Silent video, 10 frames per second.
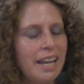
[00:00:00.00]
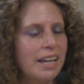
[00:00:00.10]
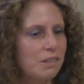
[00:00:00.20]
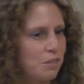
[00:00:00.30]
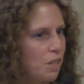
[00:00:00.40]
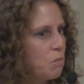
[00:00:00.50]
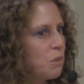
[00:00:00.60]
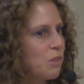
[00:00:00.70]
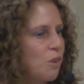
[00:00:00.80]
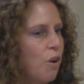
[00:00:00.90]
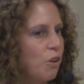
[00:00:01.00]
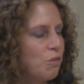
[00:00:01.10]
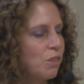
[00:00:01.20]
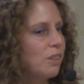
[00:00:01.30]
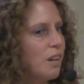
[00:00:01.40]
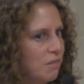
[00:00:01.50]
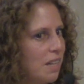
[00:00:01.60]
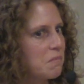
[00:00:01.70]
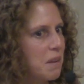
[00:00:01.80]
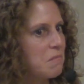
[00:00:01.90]
And if someone is calling for love,
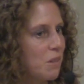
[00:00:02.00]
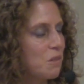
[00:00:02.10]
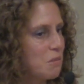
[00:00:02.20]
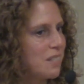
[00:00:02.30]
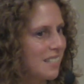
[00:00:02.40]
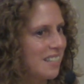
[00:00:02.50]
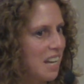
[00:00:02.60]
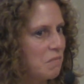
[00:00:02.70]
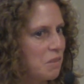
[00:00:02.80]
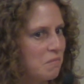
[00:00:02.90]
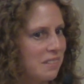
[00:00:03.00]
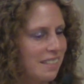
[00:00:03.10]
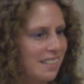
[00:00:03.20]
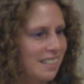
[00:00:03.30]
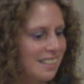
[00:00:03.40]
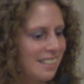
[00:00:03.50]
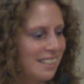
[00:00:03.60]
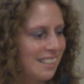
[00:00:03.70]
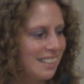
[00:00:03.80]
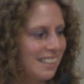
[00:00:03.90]
like my mother was in that moment,
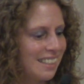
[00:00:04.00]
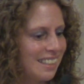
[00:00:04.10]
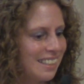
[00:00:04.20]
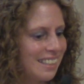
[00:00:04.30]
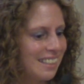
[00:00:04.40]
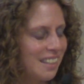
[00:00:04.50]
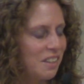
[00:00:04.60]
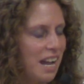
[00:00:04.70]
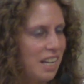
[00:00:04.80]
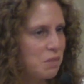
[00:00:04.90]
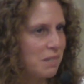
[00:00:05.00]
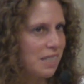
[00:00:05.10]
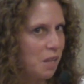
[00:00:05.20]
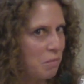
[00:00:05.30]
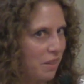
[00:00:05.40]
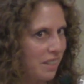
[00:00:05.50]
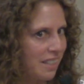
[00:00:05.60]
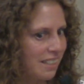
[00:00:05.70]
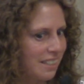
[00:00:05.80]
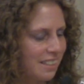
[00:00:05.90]
there had to be
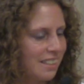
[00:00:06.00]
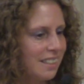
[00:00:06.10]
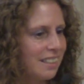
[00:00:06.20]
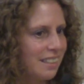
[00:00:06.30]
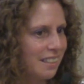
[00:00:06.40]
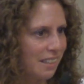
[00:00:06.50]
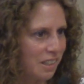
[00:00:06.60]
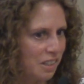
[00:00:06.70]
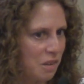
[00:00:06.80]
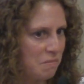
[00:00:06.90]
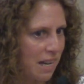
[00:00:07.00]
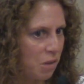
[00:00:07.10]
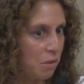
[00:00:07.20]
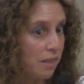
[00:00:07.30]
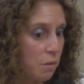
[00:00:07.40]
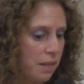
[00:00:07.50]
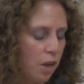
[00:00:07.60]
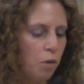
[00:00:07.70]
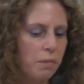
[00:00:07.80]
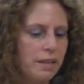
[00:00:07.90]
something that I could come back with that would
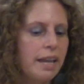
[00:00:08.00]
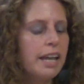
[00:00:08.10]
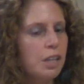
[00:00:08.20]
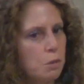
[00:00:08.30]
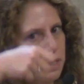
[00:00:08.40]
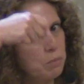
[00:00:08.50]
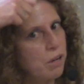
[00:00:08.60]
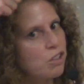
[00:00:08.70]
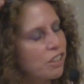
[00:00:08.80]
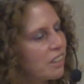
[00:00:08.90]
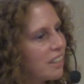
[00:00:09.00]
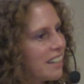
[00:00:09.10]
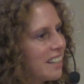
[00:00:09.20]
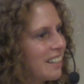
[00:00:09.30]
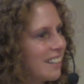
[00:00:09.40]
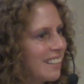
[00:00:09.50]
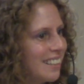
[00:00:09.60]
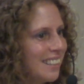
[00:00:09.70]
help. And it was brushing her hair.